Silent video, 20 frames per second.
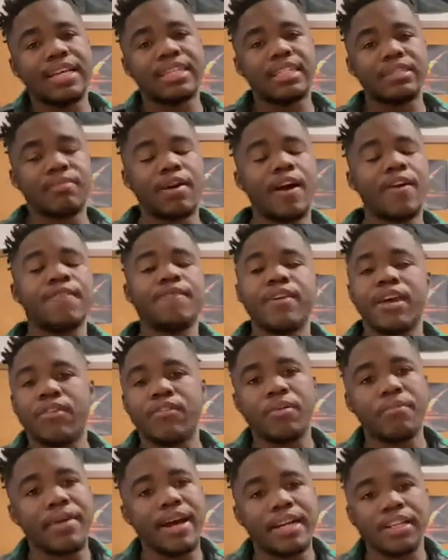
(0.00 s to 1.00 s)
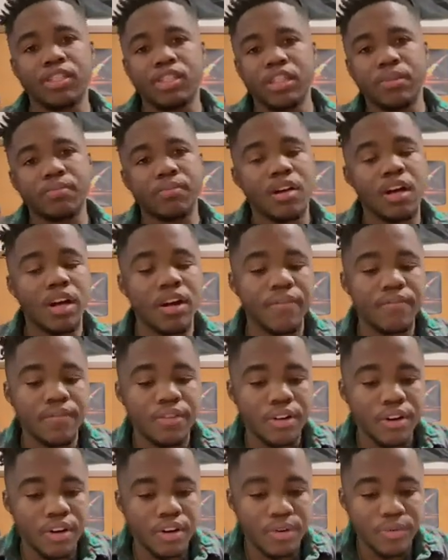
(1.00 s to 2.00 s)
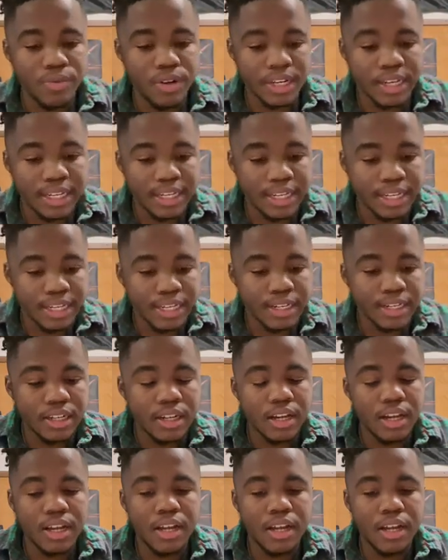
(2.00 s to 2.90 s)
is my favorite matchup of the weekend.